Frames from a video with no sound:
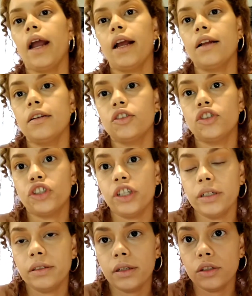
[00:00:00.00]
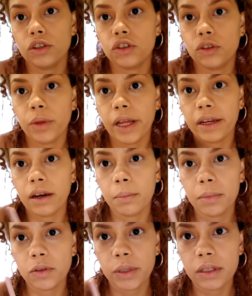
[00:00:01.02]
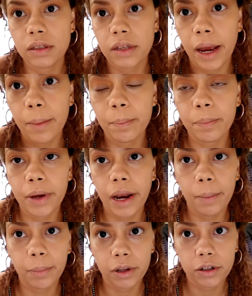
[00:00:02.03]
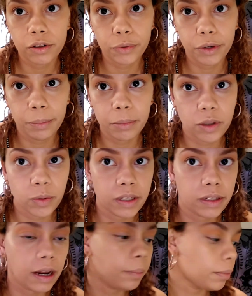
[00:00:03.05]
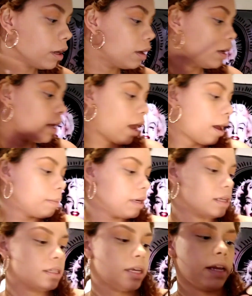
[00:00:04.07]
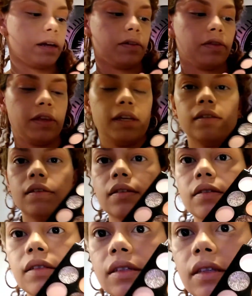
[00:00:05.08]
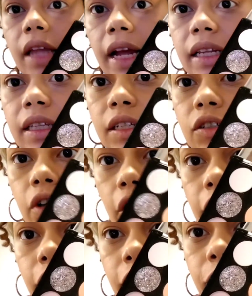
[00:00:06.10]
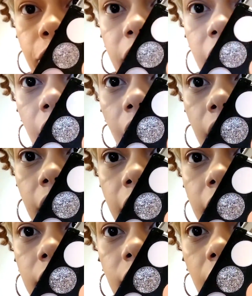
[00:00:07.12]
And she didn't do like an in-between step, but I'm gonna do an in-between step. I'm gonna take this slightly darker nudie color,